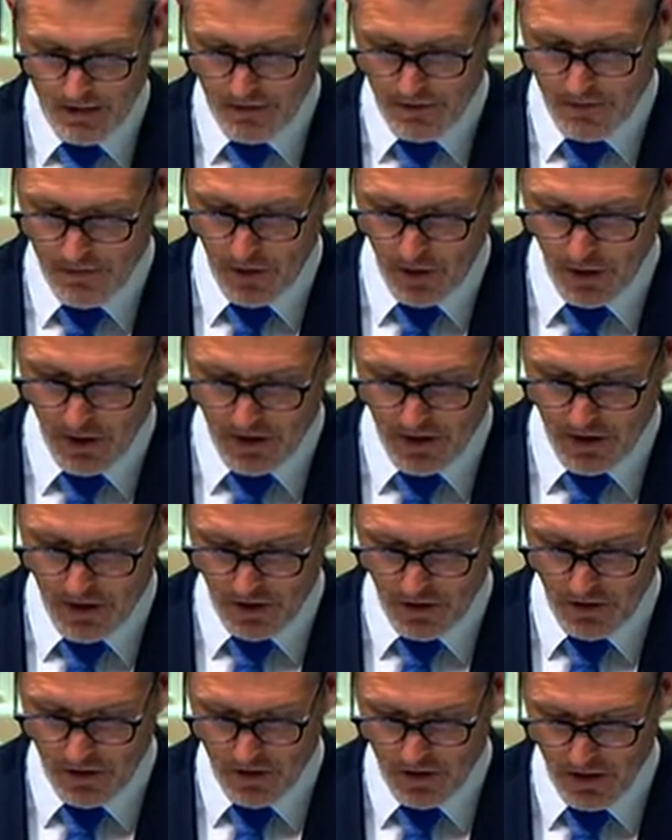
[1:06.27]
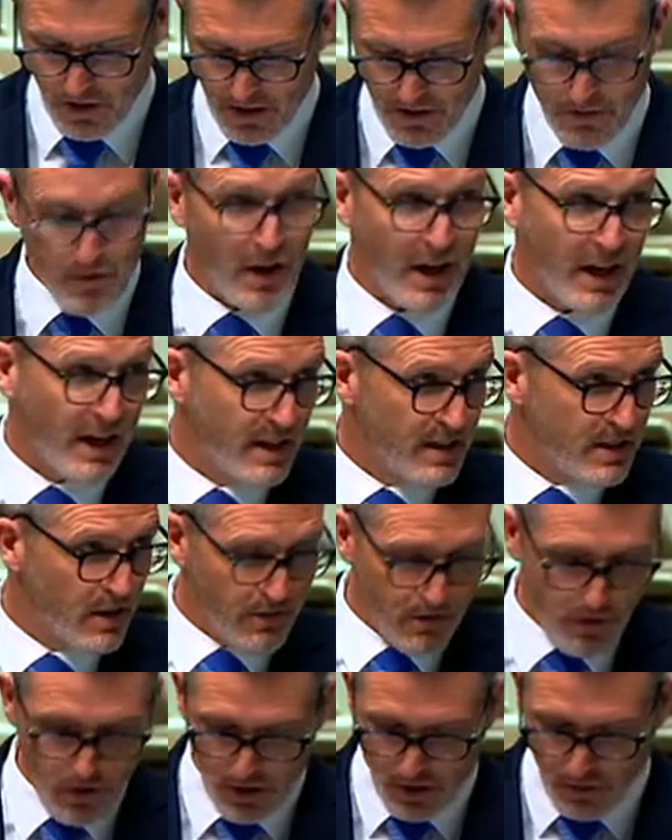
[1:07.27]
focused on delivering. It's a
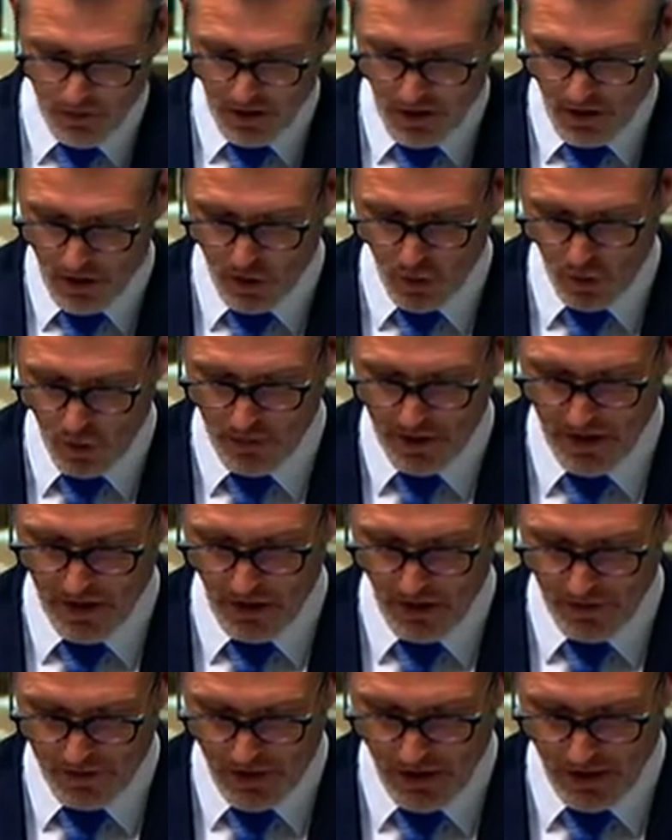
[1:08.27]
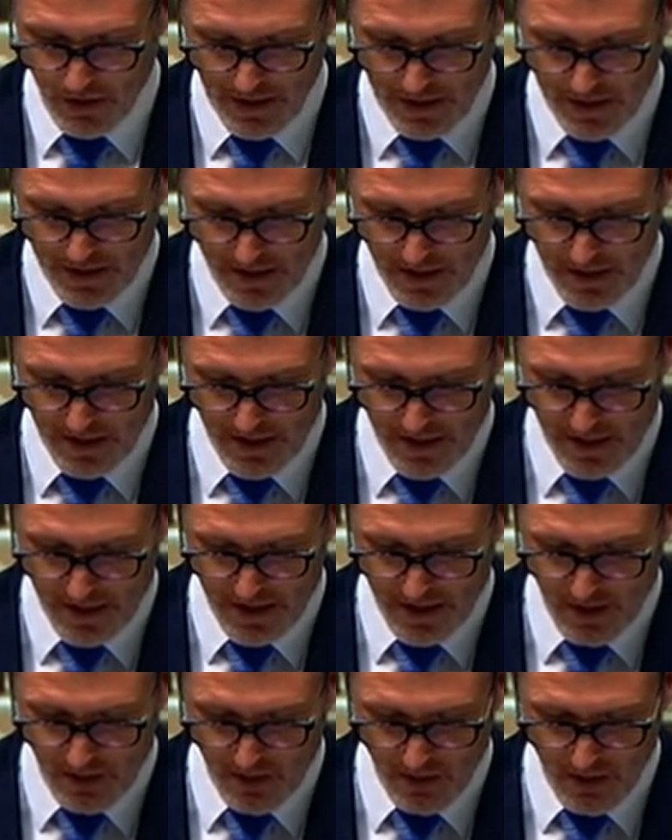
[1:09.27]
further instalment of Australia's
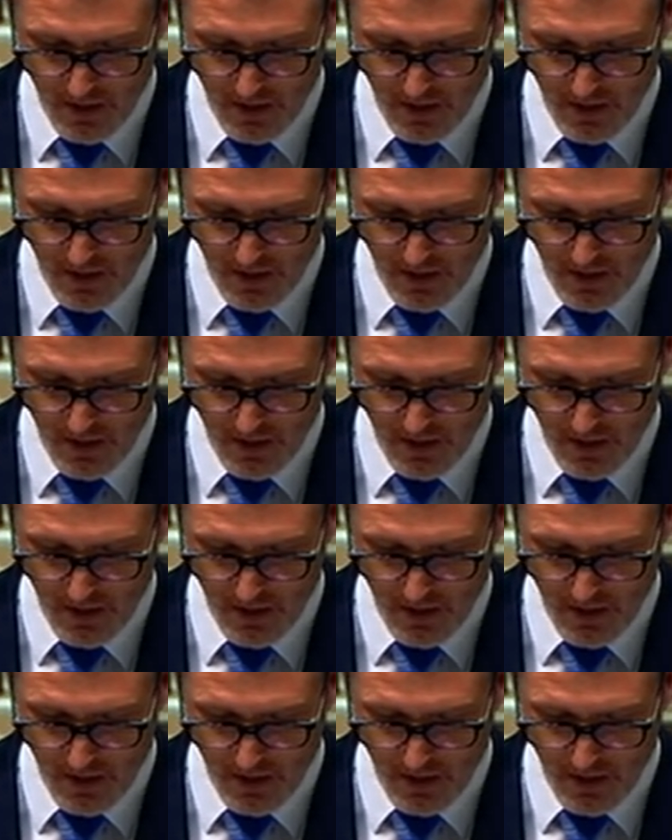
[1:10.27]
consistent